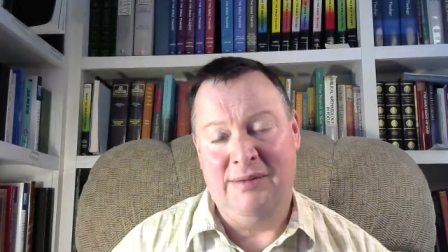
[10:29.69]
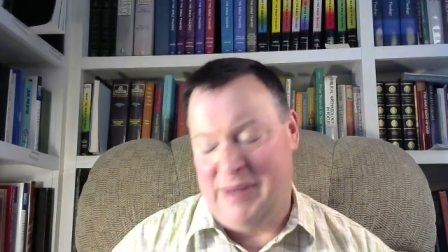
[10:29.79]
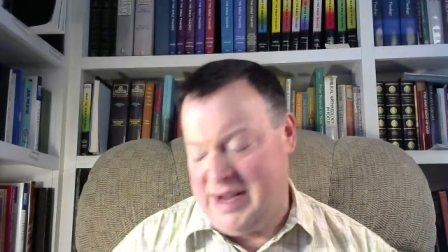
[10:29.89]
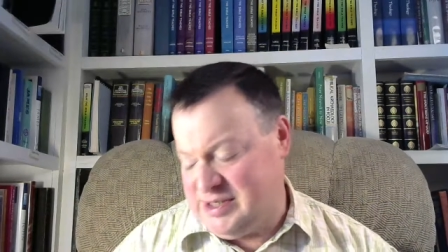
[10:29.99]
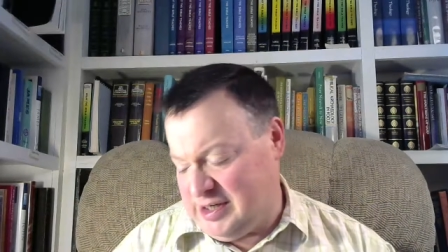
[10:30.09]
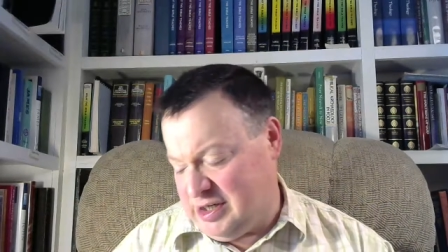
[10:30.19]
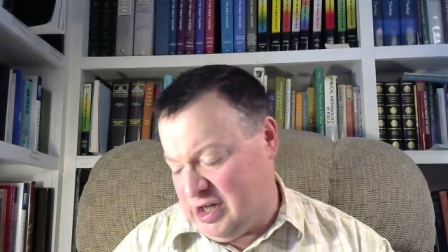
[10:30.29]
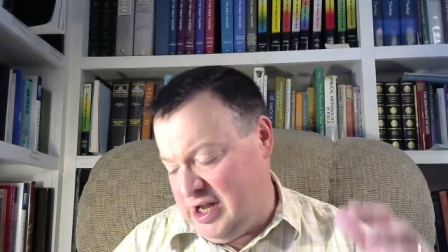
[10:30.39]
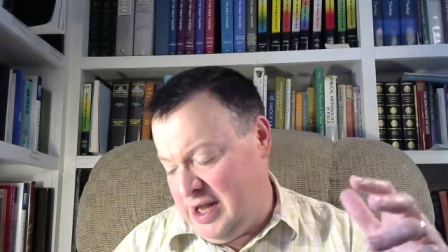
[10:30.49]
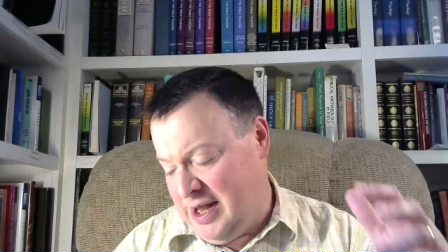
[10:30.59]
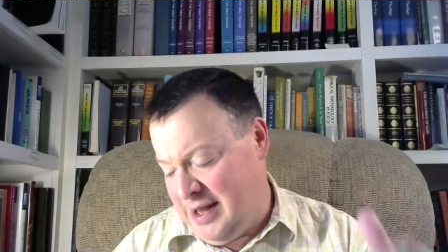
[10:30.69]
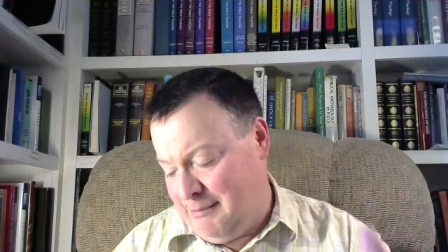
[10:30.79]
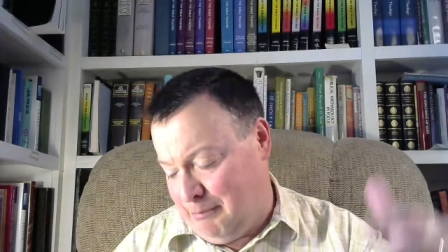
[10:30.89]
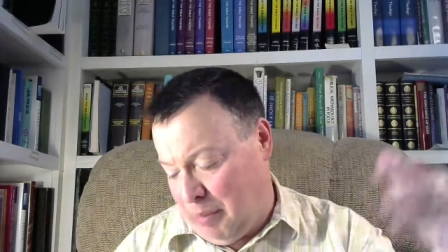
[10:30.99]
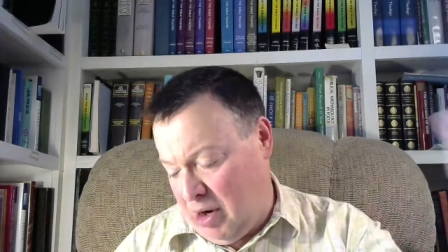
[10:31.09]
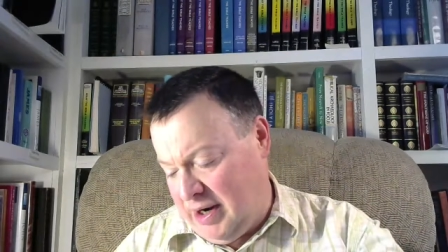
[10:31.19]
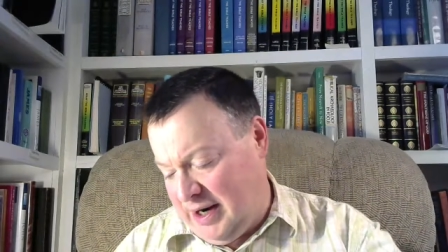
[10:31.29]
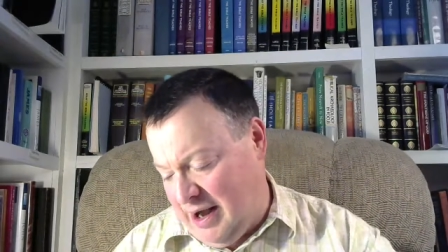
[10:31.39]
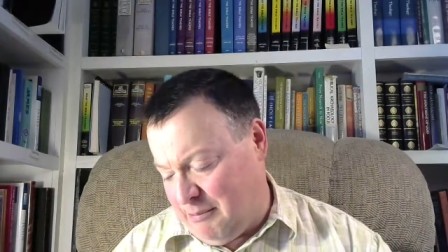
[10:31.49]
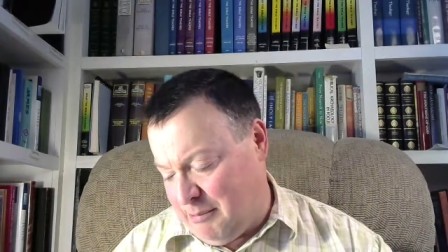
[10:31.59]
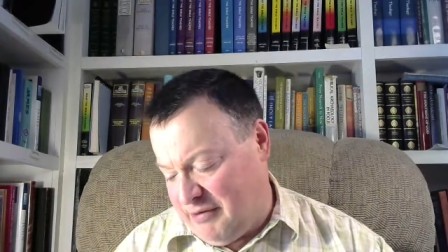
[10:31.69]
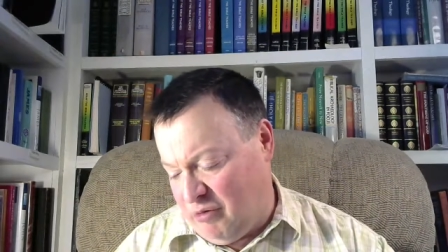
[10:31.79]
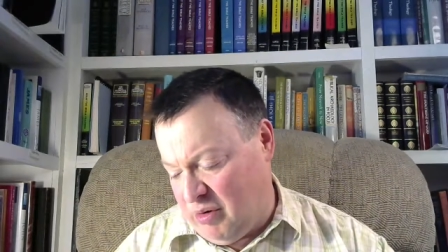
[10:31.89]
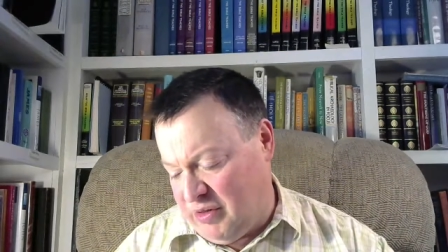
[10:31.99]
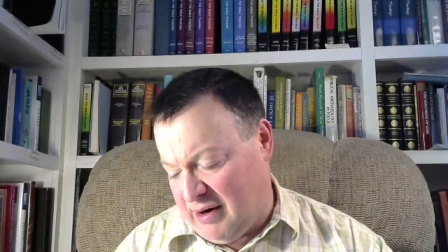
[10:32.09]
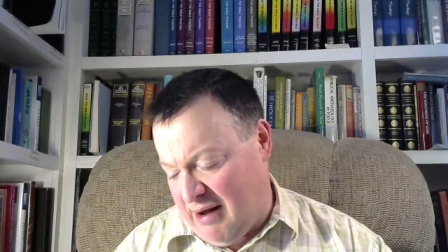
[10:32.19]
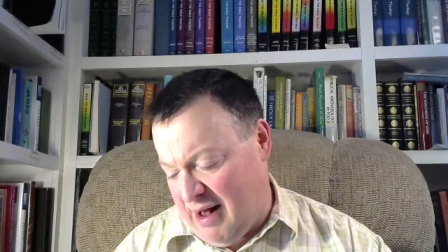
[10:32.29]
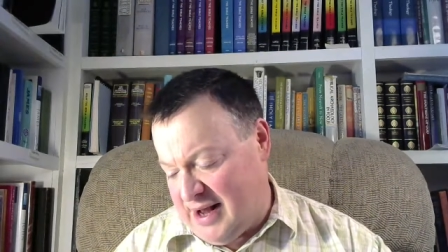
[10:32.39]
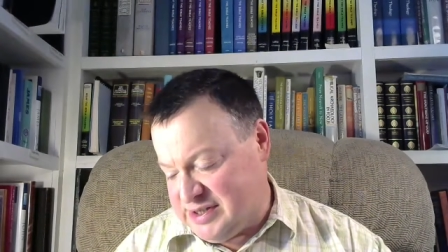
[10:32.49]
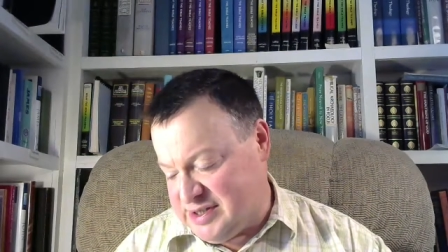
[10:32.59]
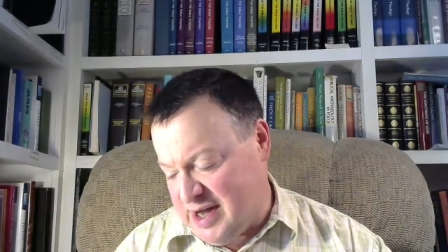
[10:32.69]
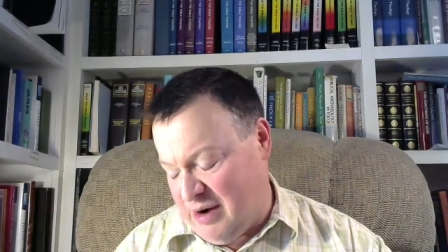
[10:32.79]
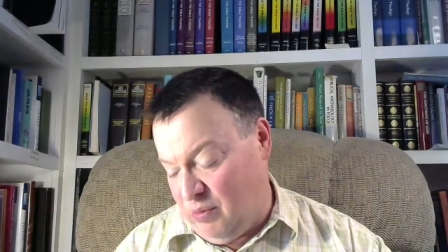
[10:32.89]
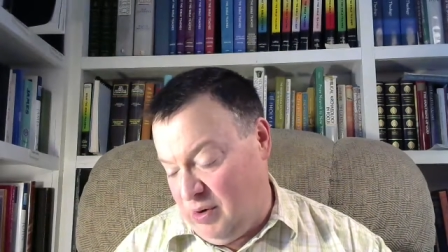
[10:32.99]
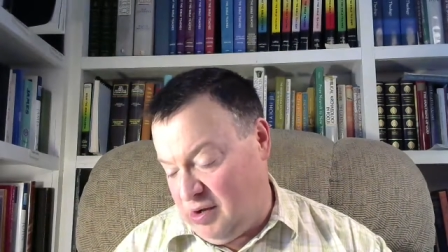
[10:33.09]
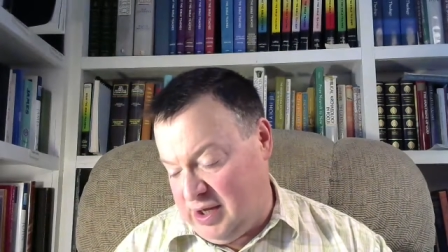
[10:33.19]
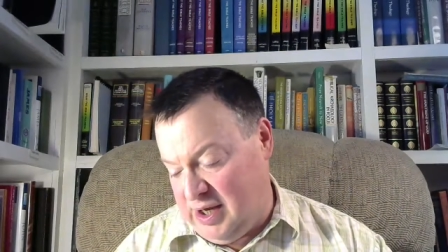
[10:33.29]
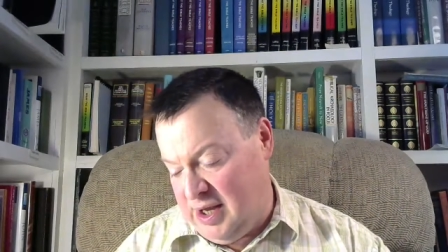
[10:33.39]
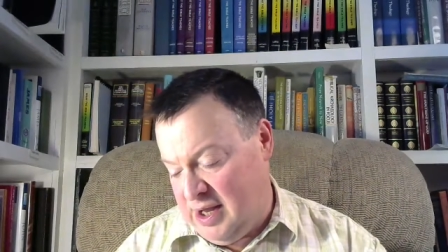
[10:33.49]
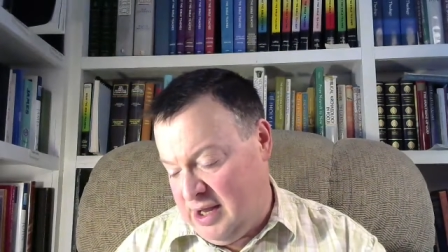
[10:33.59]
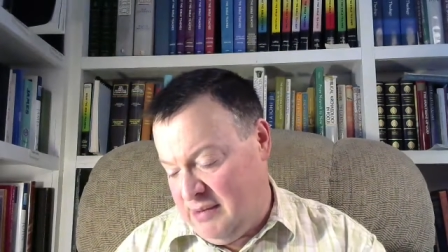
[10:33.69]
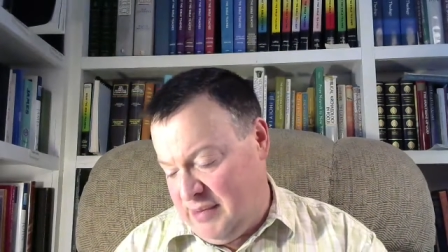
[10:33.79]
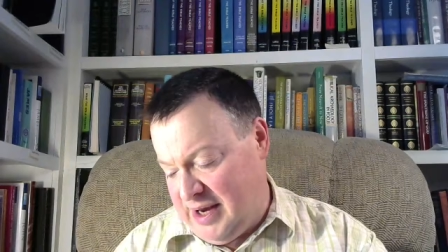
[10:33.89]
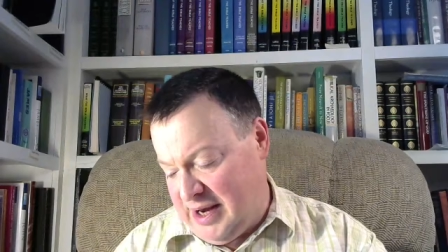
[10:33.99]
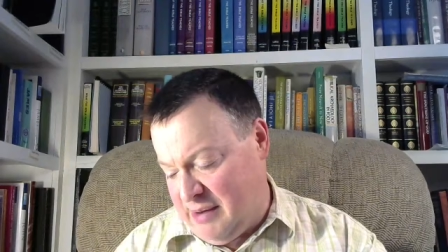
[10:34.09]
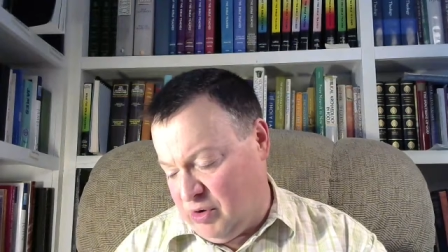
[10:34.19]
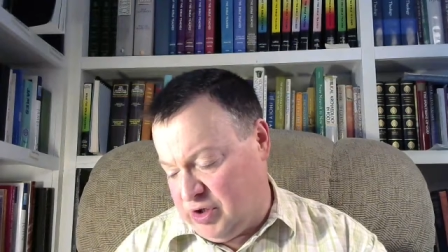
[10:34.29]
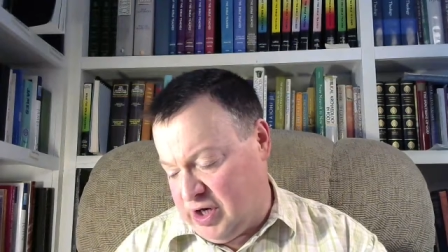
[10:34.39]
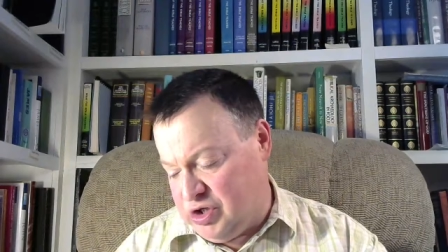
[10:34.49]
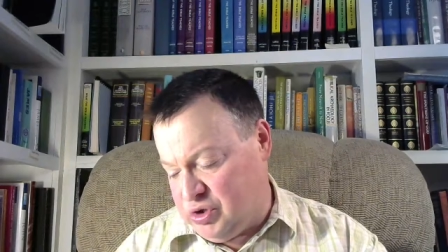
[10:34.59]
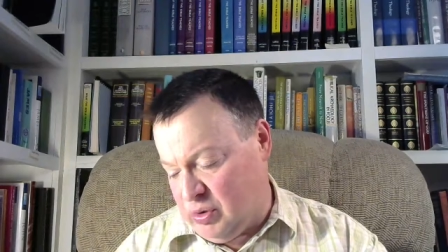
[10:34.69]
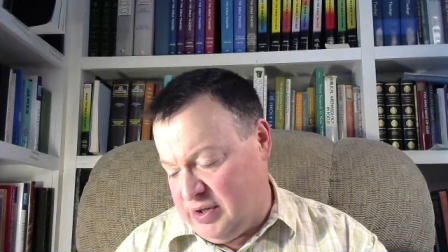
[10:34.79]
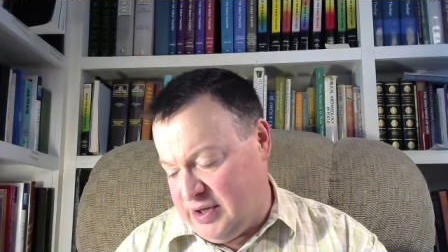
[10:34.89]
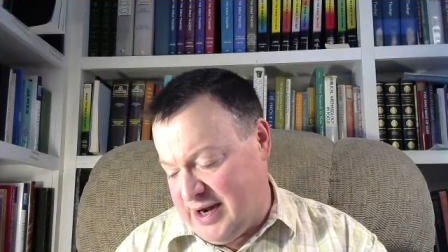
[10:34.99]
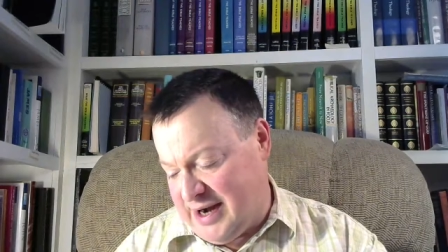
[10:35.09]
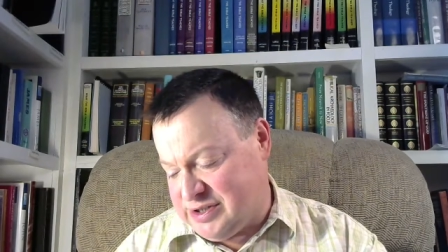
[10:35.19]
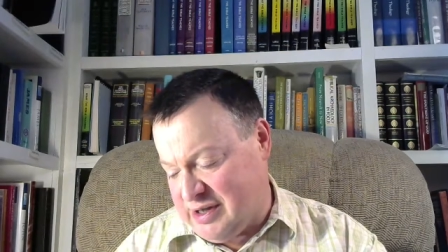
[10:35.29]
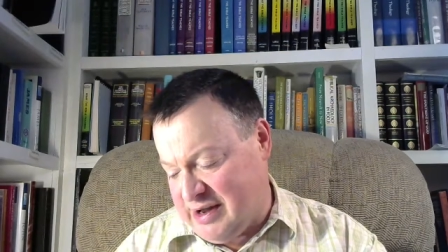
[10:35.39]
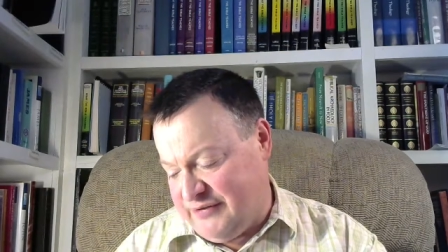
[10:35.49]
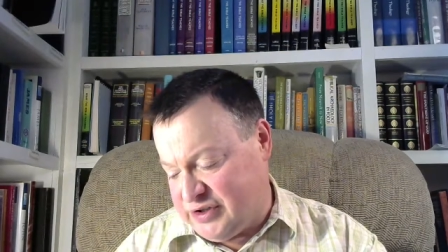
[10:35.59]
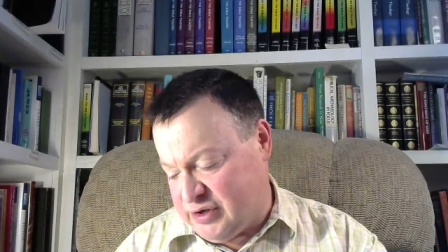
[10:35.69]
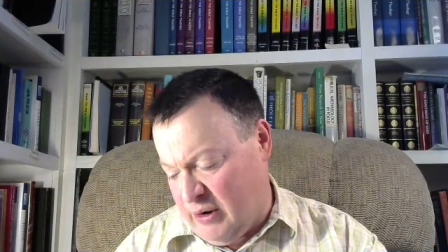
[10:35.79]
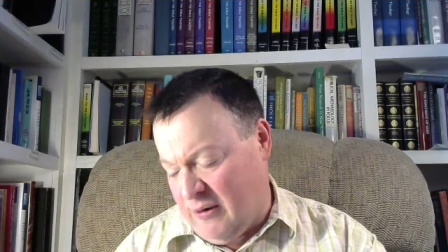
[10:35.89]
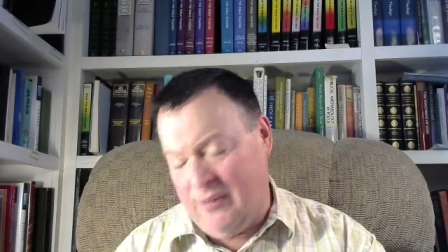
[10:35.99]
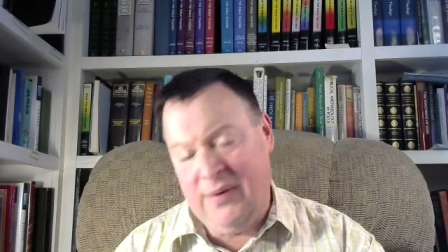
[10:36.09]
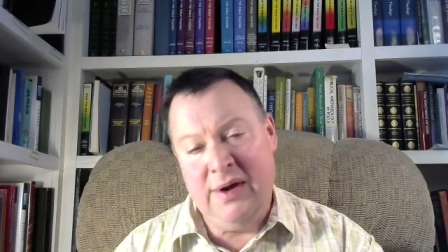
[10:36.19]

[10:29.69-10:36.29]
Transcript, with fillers: basically burning up before their eyes, not really being able to enjoy the next life at all,